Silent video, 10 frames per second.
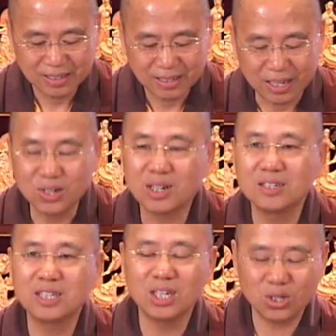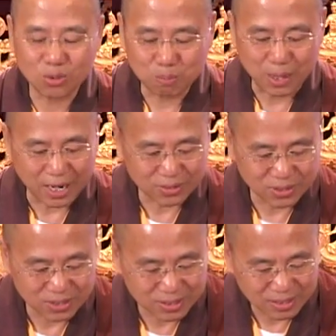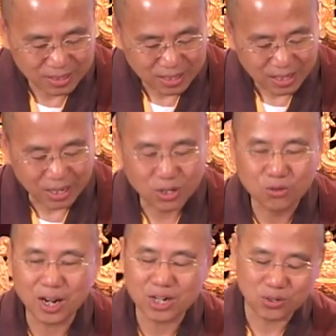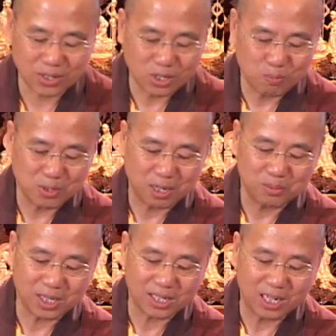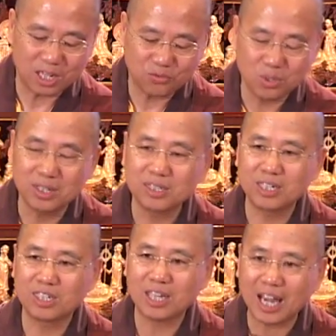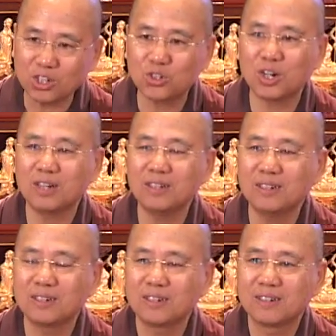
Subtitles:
And you continue your practice, and gradually you become successful in detaching